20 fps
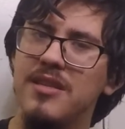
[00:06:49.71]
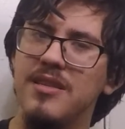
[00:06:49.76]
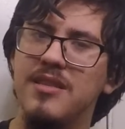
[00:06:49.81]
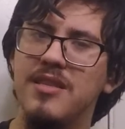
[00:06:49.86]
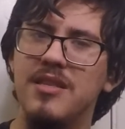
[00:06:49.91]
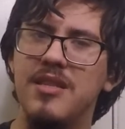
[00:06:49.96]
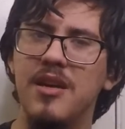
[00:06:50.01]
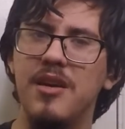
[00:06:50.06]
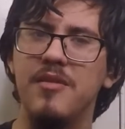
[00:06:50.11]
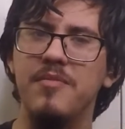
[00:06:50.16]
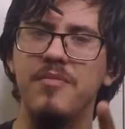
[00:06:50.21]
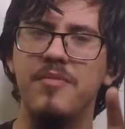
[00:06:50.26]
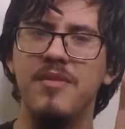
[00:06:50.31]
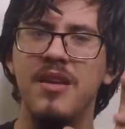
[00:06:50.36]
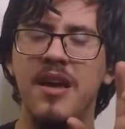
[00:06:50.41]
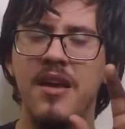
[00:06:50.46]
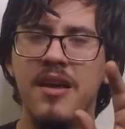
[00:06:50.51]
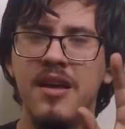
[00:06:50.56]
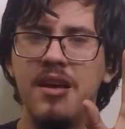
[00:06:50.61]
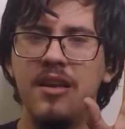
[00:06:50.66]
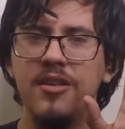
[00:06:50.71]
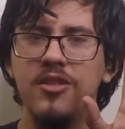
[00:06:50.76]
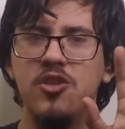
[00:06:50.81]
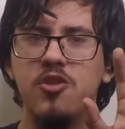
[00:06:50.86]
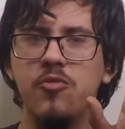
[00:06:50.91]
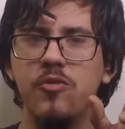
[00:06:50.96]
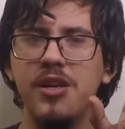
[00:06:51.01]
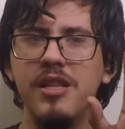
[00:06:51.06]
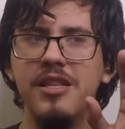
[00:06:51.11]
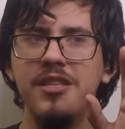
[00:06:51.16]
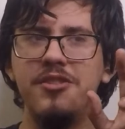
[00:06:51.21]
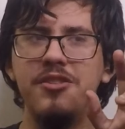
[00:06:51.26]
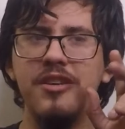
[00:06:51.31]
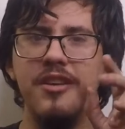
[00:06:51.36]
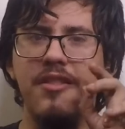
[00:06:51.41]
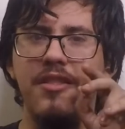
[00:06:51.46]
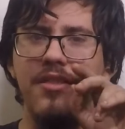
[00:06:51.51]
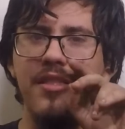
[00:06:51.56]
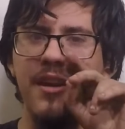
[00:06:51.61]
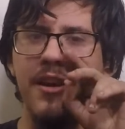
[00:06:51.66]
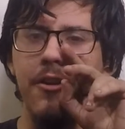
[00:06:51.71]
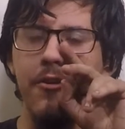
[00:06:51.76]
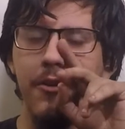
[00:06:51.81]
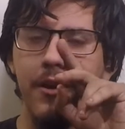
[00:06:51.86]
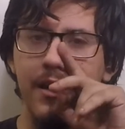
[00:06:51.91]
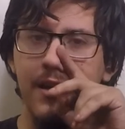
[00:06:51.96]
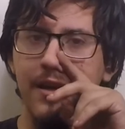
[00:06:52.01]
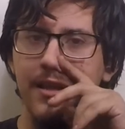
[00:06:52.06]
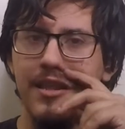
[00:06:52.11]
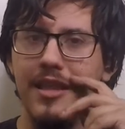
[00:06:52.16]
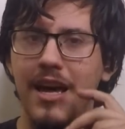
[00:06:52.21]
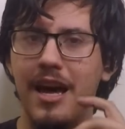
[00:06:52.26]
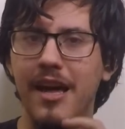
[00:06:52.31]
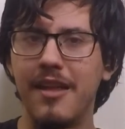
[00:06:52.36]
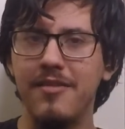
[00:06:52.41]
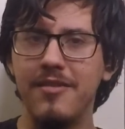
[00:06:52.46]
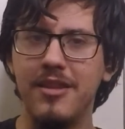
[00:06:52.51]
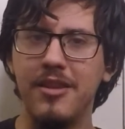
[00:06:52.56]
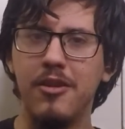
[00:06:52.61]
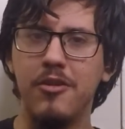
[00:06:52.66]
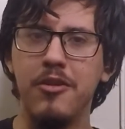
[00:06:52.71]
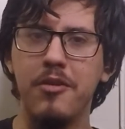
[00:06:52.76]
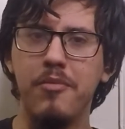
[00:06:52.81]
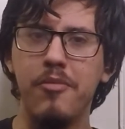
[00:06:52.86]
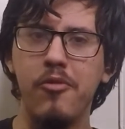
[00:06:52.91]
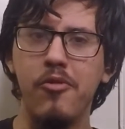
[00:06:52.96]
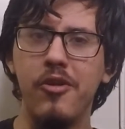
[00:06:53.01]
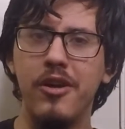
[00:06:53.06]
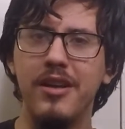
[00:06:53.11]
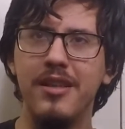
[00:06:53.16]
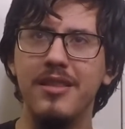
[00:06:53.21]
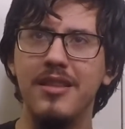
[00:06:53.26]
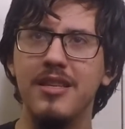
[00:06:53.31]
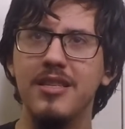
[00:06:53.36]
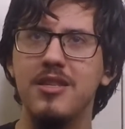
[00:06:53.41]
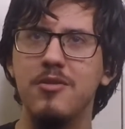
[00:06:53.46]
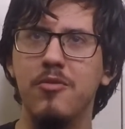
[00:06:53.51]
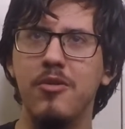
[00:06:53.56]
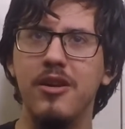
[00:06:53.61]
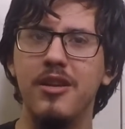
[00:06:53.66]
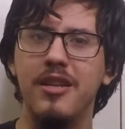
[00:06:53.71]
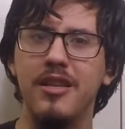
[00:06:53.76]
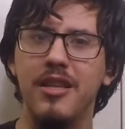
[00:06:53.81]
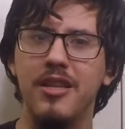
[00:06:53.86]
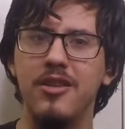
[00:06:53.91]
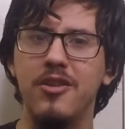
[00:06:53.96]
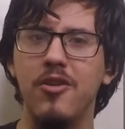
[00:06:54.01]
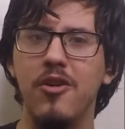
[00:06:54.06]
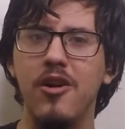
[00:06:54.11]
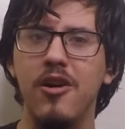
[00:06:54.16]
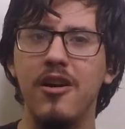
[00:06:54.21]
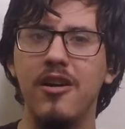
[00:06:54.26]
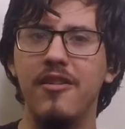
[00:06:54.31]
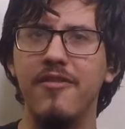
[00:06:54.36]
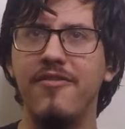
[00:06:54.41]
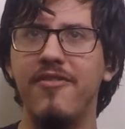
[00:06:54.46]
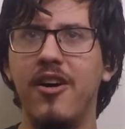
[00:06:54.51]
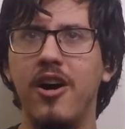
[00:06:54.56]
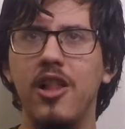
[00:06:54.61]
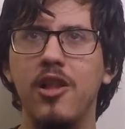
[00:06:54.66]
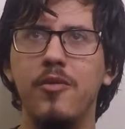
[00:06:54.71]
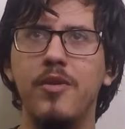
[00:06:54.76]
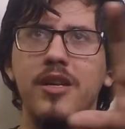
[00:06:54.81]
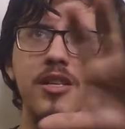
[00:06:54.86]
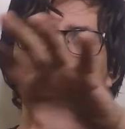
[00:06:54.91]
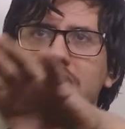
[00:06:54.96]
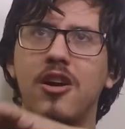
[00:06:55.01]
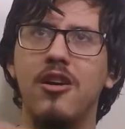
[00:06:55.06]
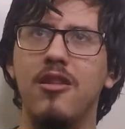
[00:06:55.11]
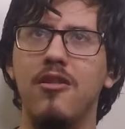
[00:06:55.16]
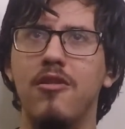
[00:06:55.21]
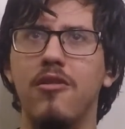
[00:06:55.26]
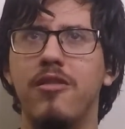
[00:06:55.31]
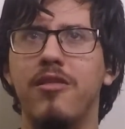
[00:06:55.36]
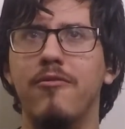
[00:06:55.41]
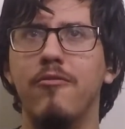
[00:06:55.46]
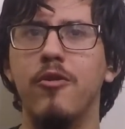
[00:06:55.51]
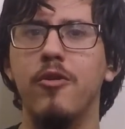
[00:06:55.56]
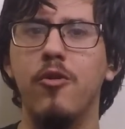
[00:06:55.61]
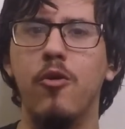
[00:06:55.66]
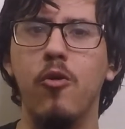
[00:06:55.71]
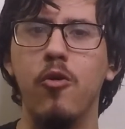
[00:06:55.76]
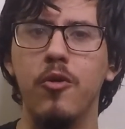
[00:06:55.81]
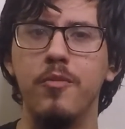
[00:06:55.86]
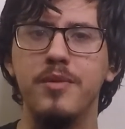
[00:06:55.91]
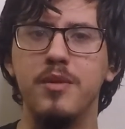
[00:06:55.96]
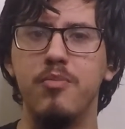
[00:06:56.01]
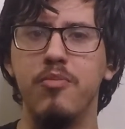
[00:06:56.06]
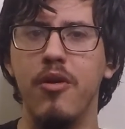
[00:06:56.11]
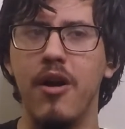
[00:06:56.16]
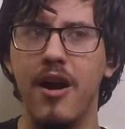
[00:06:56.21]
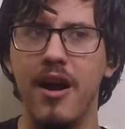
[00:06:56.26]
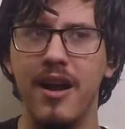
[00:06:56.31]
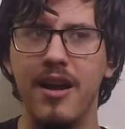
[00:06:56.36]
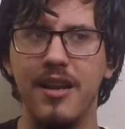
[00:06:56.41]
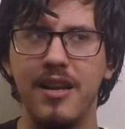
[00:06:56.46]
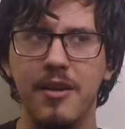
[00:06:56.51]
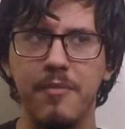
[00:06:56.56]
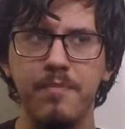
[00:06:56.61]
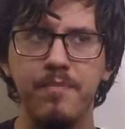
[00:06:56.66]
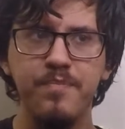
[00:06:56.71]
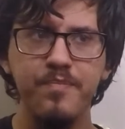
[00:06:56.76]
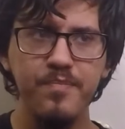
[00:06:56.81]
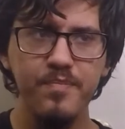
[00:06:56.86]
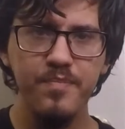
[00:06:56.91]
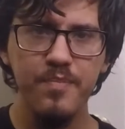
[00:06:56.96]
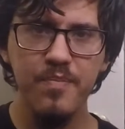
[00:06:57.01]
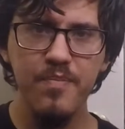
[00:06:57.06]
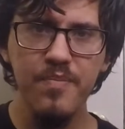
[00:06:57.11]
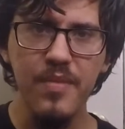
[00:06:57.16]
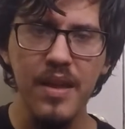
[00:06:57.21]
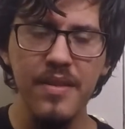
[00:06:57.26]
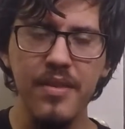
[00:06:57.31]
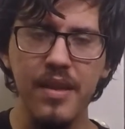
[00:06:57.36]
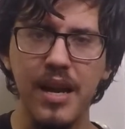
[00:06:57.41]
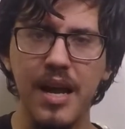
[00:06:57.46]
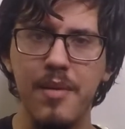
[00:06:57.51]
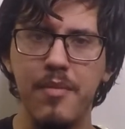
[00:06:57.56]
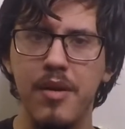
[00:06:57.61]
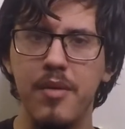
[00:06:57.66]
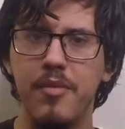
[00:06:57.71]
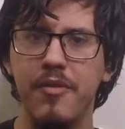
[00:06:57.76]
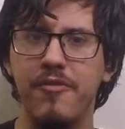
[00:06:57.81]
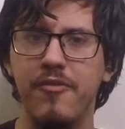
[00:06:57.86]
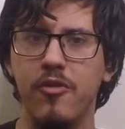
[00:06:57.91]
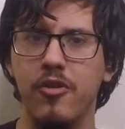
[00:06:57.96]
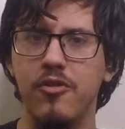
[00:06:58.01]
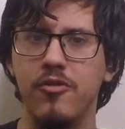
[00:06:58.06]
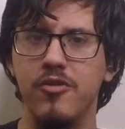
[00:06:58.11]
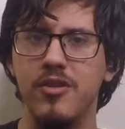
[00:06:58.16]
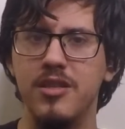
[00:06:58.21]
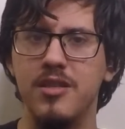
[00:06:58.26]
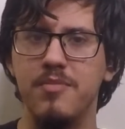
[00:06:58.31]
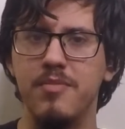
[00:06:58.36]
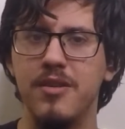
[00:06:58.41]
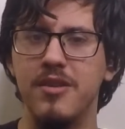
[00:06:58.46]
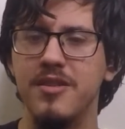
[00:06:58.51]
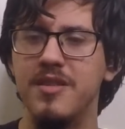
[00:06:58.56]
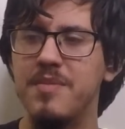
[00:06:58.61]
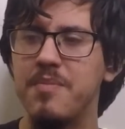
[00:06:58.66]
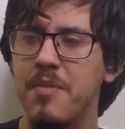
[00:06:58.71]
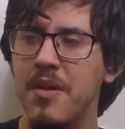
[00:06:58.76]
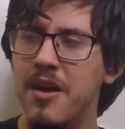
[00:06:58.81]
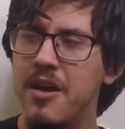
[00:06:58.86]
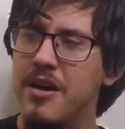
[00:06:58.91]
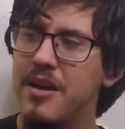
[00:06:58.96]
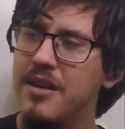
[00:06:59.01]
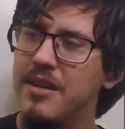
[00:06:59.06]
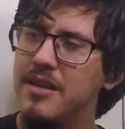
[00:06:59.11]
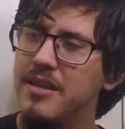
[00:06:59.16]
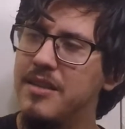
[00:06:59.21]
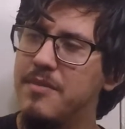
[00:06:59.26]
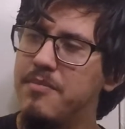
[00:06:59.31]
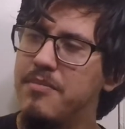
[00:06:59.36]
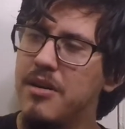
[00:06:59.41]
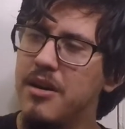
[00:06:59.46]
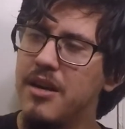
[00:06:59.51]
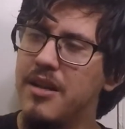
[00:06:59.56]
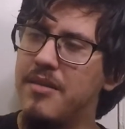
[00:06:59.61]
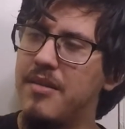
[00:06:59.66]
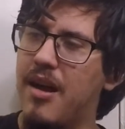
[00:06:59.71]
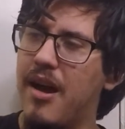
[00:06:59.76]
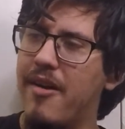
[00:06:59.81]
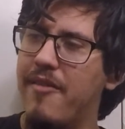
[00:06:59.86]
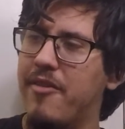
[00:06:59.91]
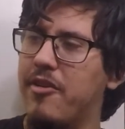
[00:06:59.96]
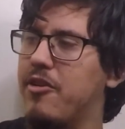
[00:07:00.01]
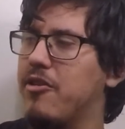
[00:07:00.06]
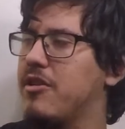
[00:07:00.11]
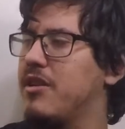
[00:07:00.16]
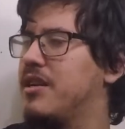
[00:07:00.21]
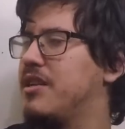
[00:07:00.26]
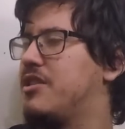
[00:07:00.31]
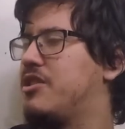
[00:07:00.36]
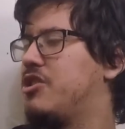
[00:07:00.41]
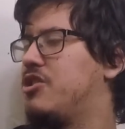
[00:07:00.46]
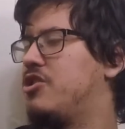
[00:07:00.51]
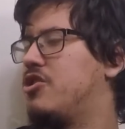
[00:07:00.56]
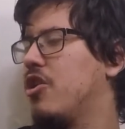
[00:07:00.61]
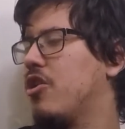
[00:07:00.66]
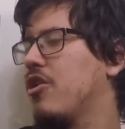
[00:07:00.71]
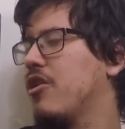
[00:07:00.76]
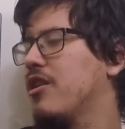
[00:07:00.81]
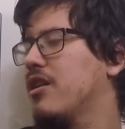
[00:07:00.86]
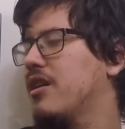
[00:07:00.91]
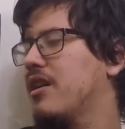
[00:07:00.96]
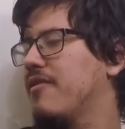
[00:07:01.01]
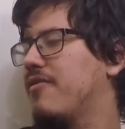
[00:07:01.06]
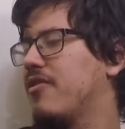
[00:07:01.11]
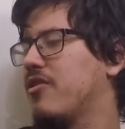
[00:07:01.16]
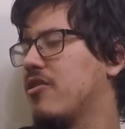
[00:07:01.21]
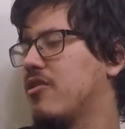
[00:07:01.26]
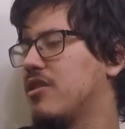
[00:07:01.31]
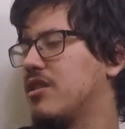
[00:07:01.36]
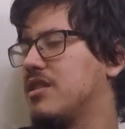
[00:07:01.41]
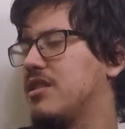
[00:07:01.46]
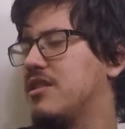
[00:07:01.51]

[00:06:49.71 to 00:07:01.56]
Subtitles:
is the trilogy theory that, you know, the boy in this one and the dog follow each other through Corpse Bride and The Nightmare Before Christmas, but I've heard it's dark, I've heard